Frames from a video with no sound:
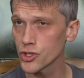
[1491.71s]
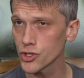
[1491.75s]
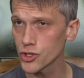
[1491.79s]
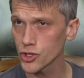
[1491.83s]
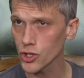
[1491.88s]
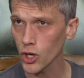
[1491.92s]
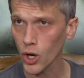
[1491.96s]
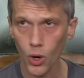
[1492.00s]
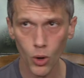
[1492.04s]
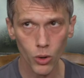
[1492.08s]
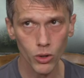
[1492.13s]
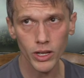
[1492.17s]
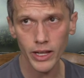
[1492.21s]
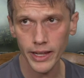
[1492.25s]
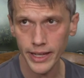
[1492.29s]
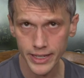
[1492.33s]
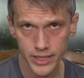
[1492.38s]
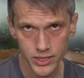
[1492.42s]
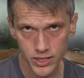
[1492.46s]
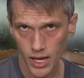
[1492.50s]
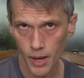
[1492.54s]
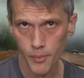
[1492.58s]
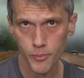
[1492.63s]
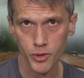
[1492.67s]
totally
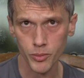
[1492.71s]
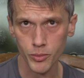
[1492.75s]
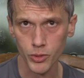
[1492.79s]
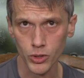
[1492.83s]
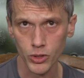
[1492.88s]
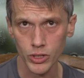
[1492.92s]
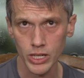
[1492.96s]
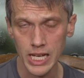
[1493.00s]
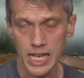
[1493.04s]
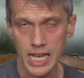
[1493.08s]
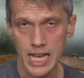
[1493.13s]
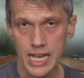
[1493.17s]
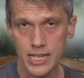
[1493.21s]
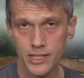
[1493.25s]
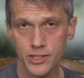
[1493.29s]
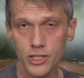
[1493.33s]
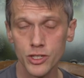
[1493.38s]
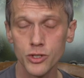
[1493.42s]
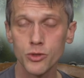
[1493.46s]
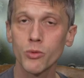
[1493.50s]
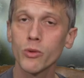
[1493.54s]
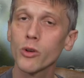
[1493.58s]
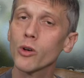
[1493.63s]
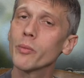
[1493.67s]
acceptable
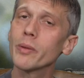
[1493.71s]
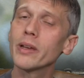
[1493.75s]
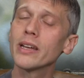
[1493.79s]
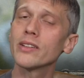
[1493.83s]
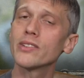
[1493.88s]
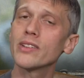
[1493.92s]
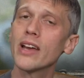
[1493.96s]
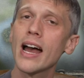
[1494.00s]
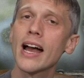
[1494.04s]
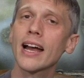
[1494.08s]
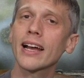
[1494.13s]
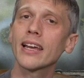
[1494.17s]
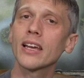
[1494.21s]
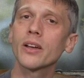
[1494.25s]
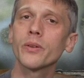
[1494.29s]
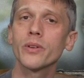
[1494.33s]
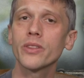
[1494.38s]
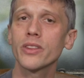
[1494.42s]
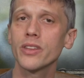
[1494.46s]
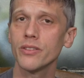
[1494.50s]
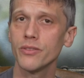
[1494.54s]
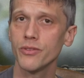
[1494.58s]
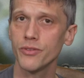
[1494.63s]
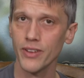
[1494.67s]
since we'll be attacking
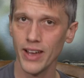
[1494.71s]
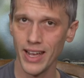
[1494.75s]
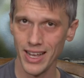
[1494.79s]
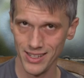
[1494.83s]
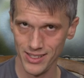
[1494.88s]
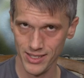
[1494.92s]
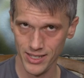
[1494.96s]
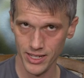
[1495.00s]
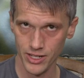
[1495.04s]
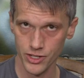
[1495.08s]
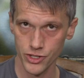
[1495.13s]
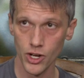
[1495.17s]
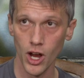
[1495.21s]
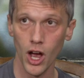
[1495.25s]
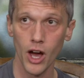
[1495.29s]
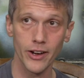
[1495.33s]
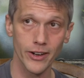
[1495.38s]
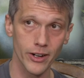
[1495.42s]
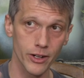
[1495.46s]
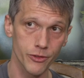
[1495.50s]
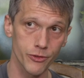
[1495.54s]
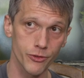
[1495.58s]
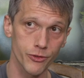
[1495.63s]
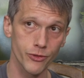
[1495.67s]
with advantage
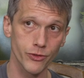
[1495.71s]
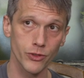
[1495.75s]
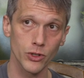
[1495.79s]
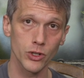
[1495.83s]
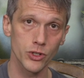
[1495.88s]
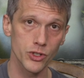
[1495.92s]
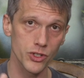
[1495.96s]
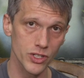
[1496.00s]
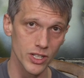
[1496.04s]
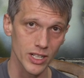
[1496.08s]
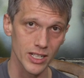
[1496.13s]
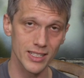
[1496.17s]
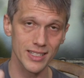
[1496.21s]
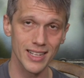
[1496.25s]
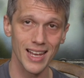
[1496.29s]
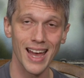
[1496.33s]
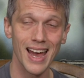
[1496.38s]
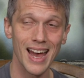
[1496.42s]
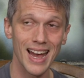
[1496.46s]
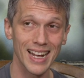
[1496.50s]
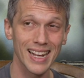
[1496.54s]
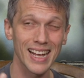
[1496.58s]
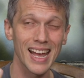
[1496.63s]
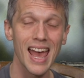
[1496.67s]
on our first
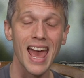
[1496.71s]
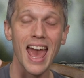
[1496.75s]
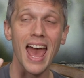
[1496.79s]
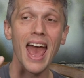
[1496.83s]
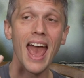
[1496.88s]
attack